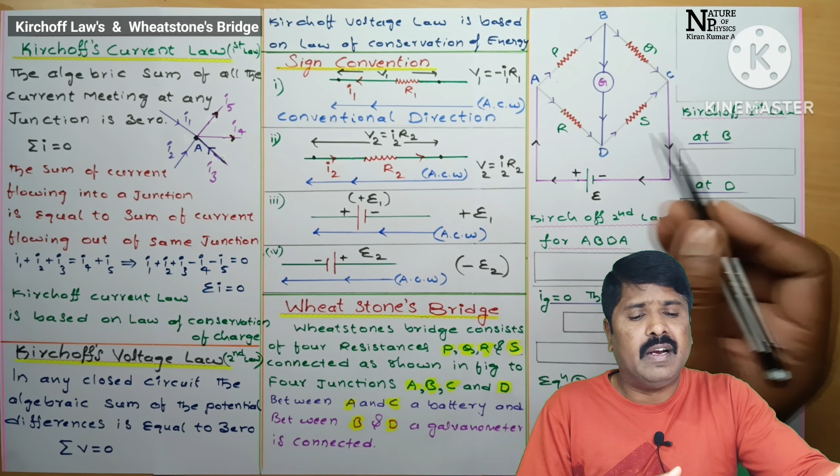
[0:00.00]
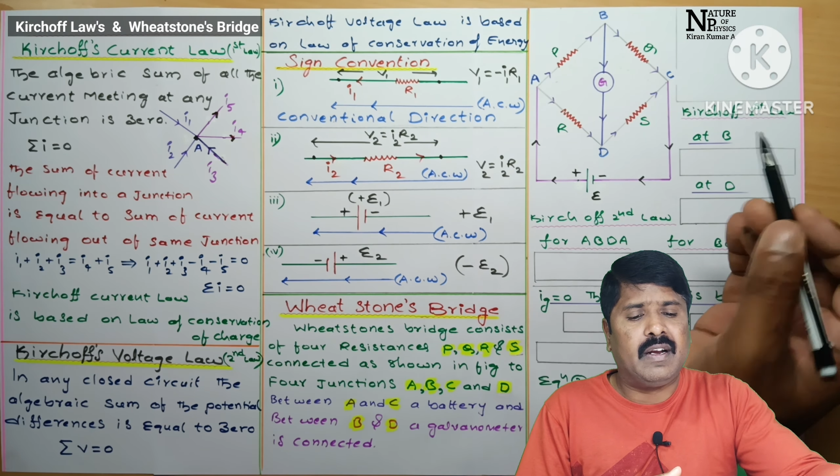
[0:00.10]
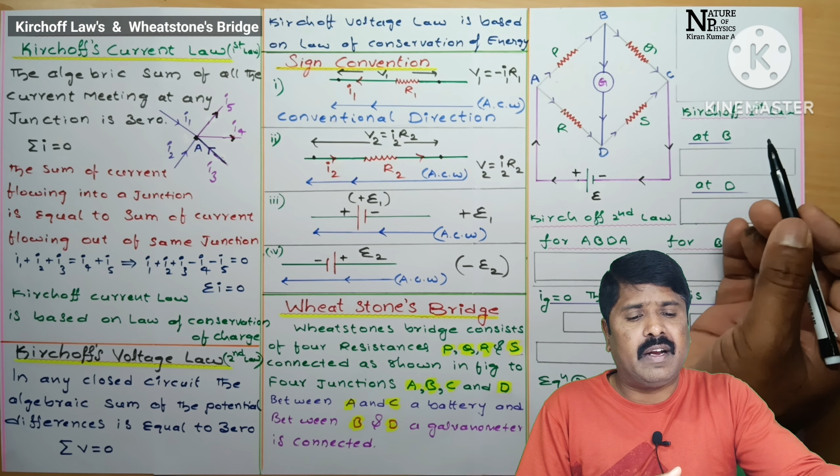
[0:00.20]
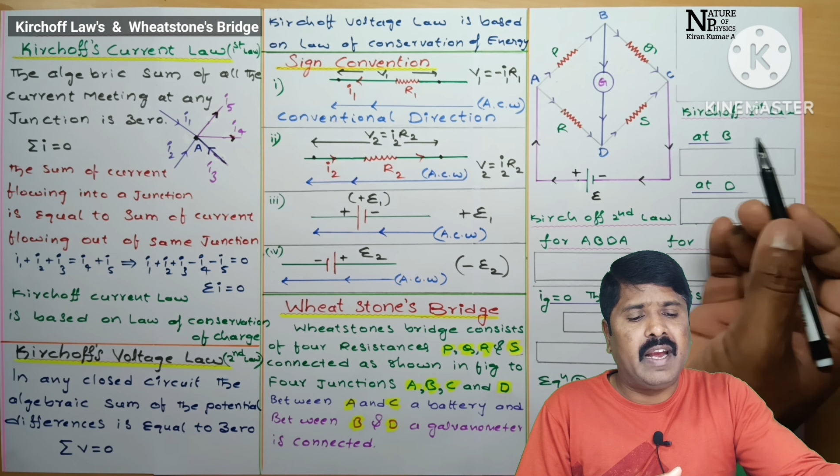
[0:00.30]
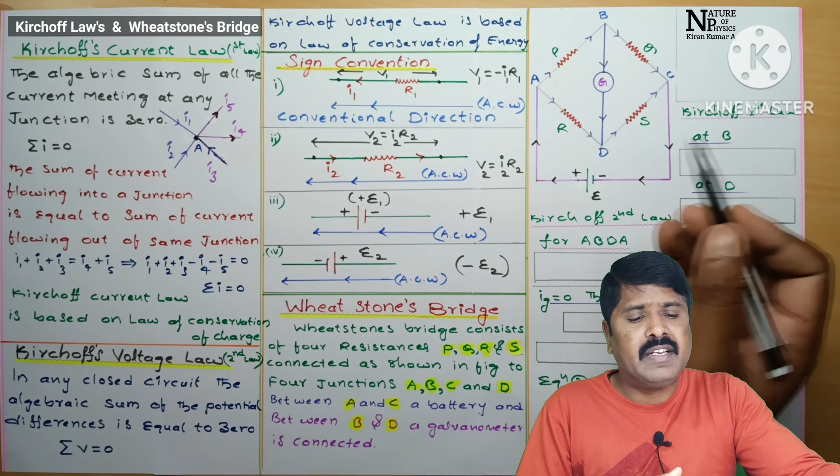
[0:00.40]

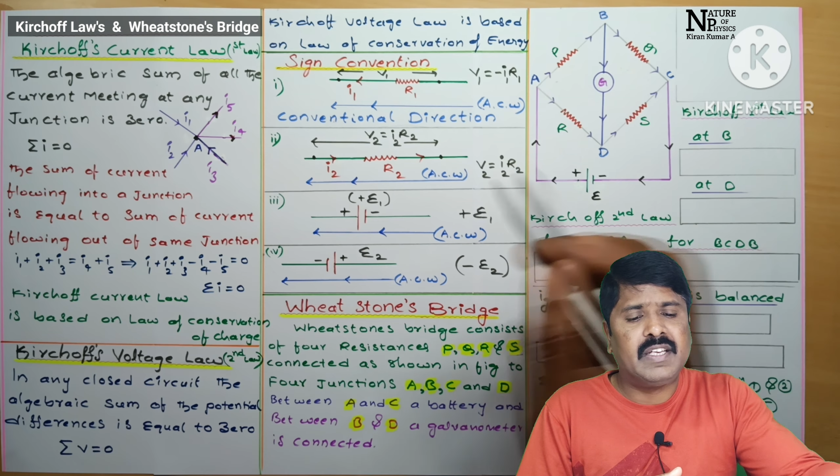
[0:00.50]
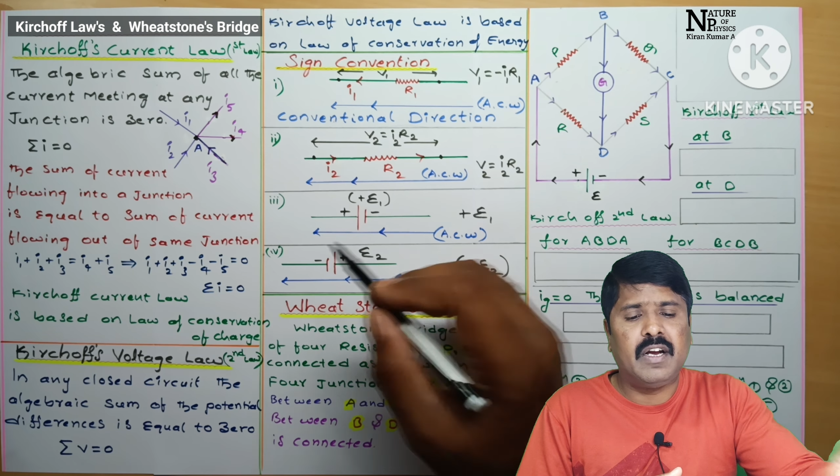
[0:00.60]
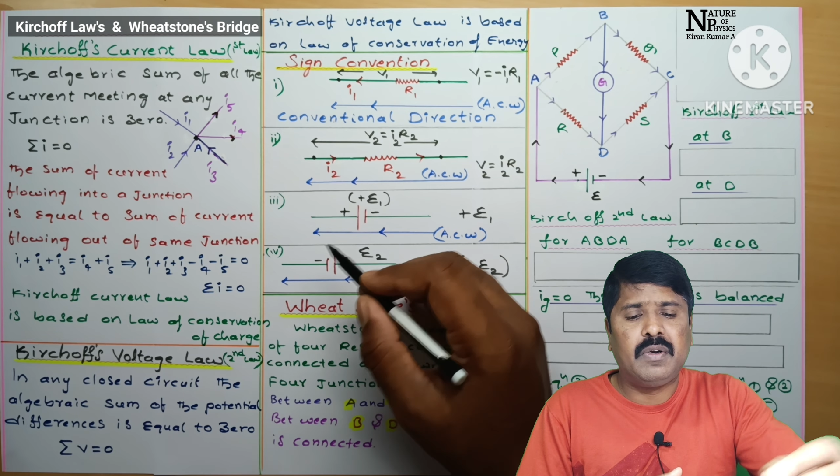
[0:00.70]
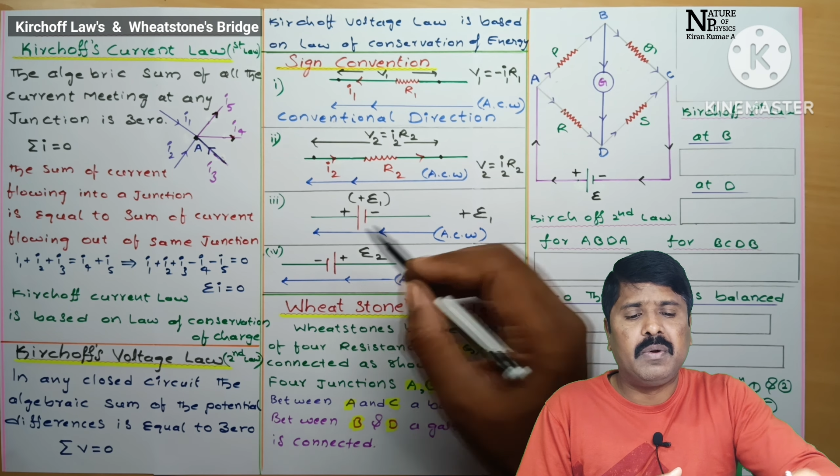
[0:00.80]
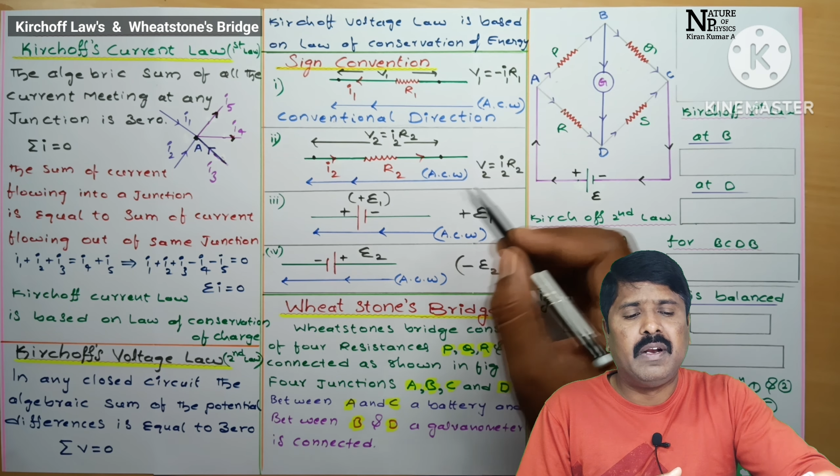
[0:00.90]
right
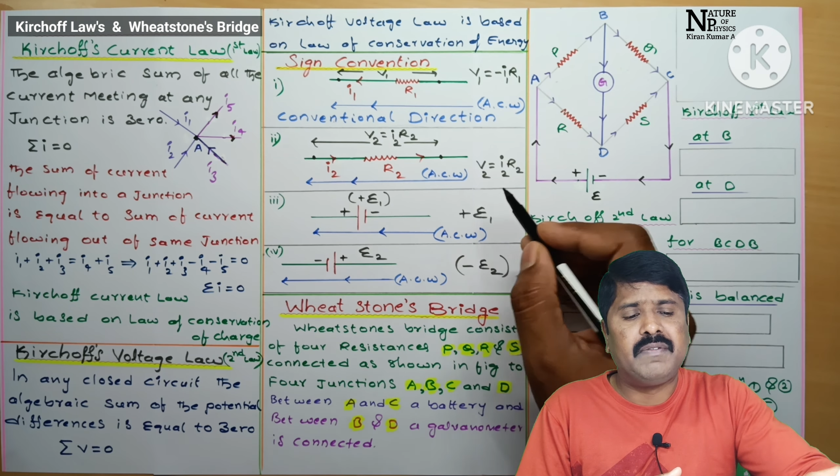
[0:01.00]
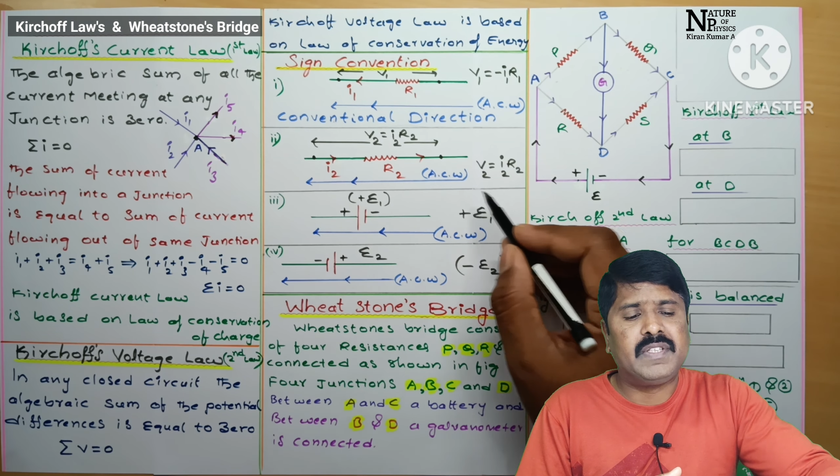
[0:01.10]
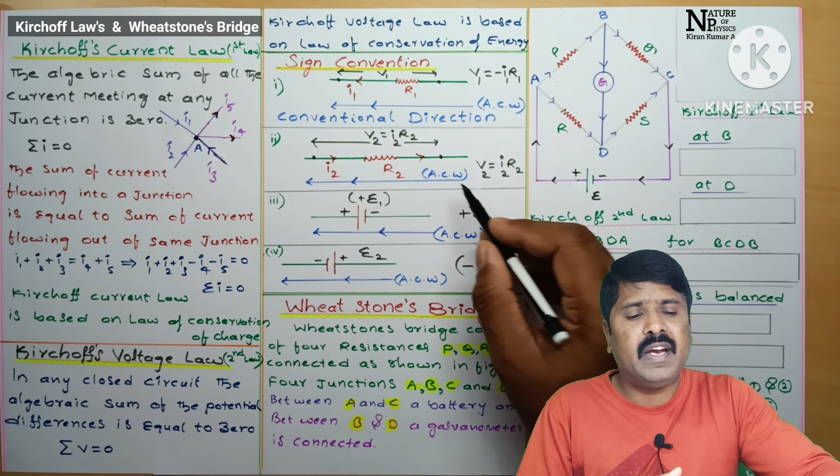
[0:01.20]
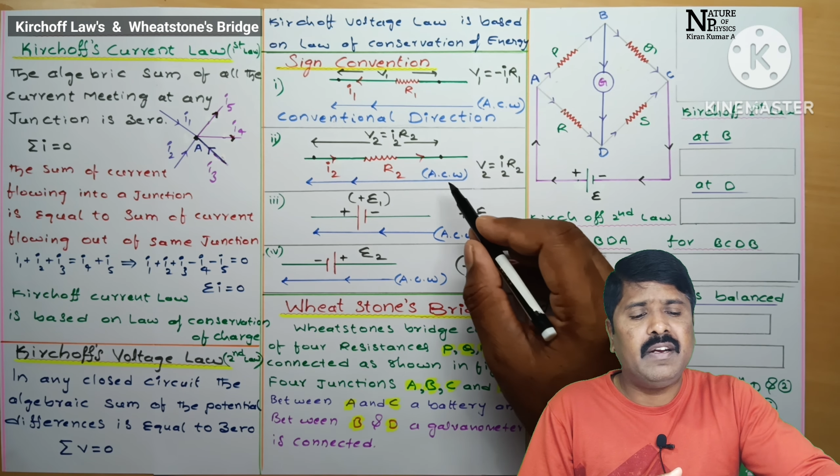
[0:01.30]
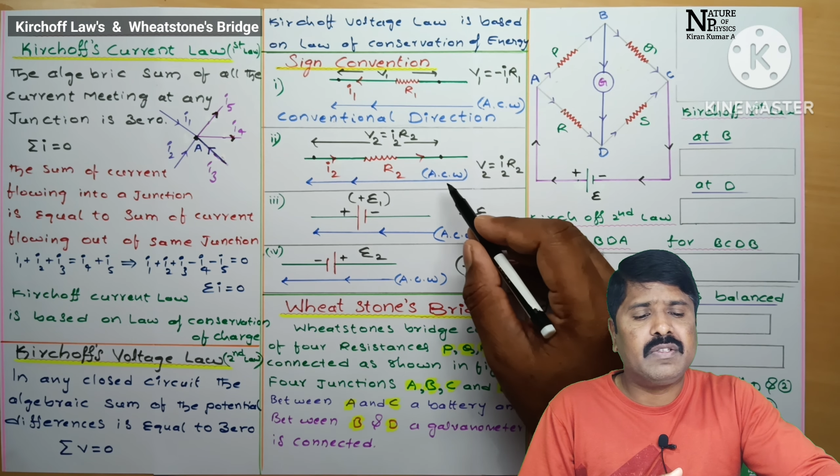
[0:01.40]
side to
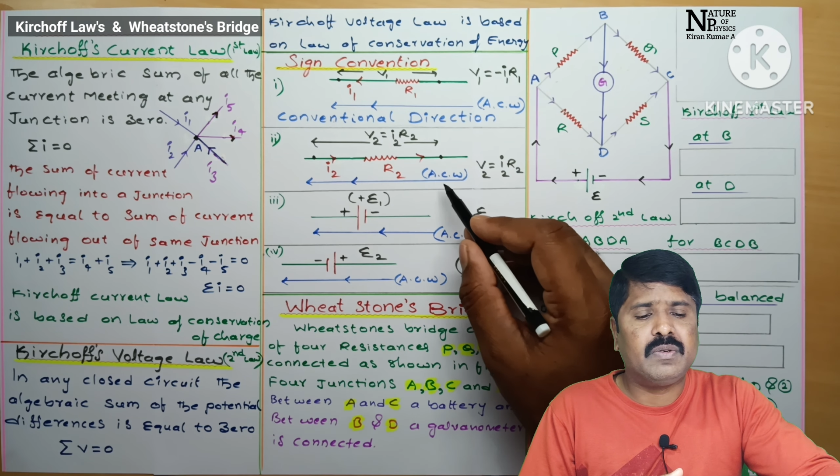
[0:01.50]
left side,